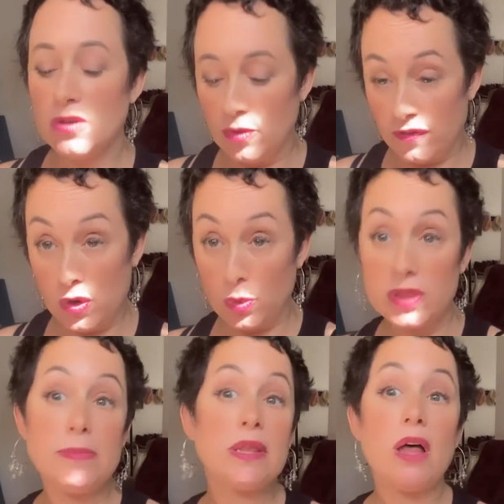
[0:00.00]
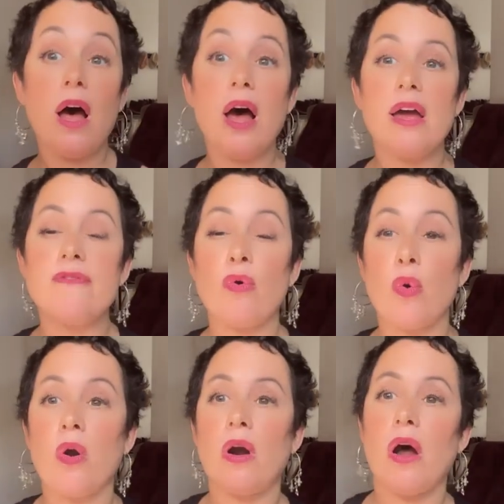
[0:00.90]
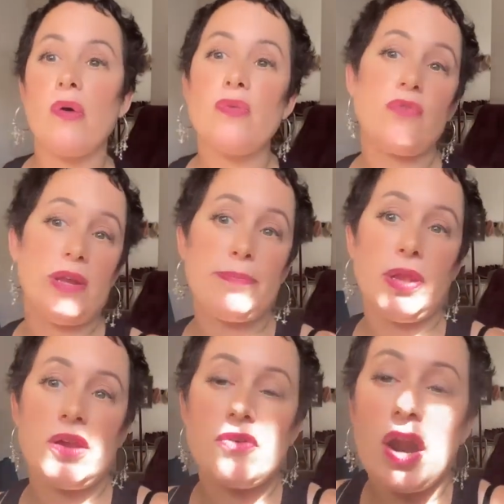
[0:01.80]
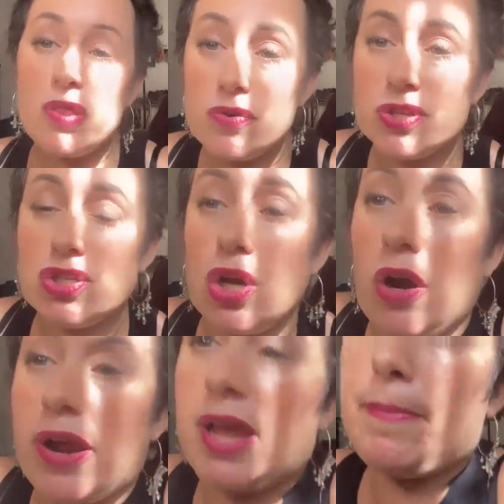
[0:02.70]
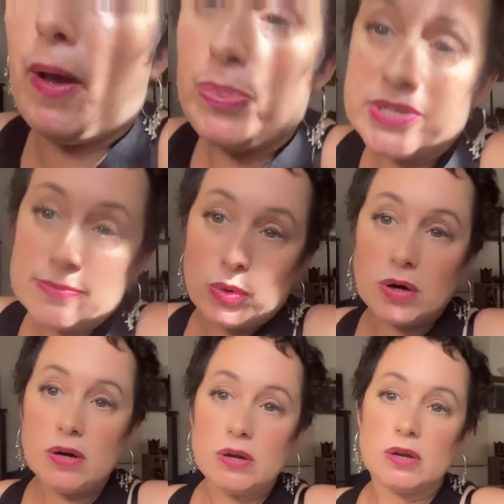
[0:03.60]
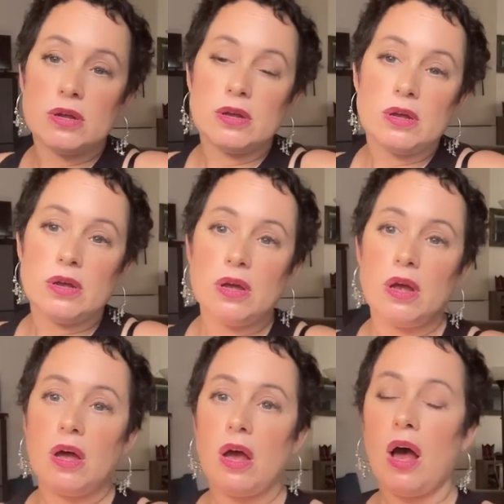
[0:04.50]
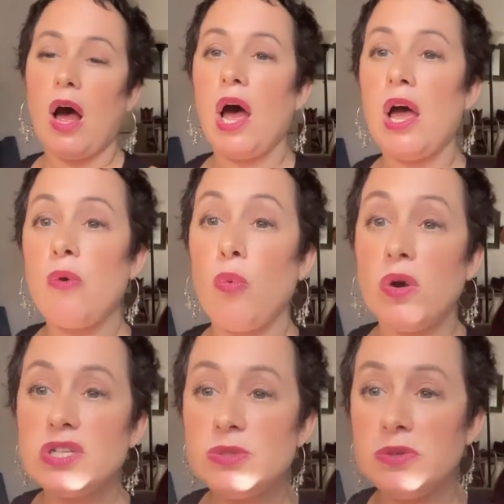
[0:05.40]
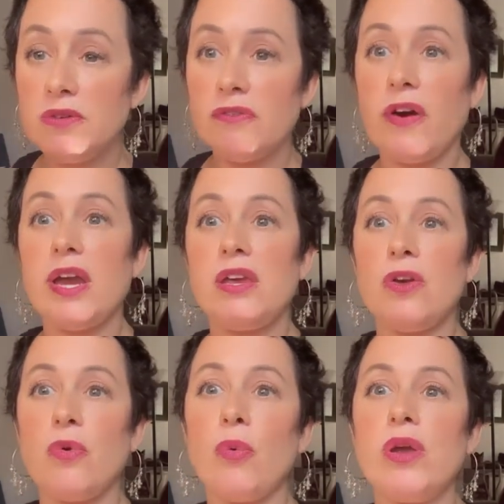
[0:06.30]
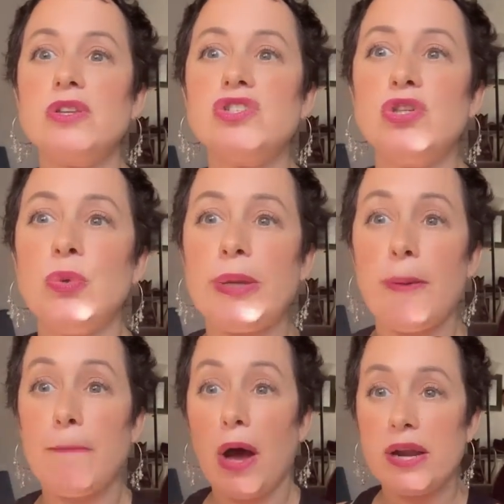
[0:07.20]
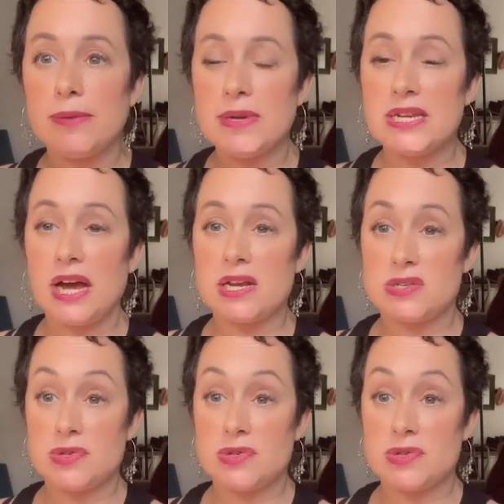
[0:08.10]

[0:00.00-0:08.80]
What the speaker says: So if you're with me live or on the replay, rather than talking about this more, I want to invite you into an embodiment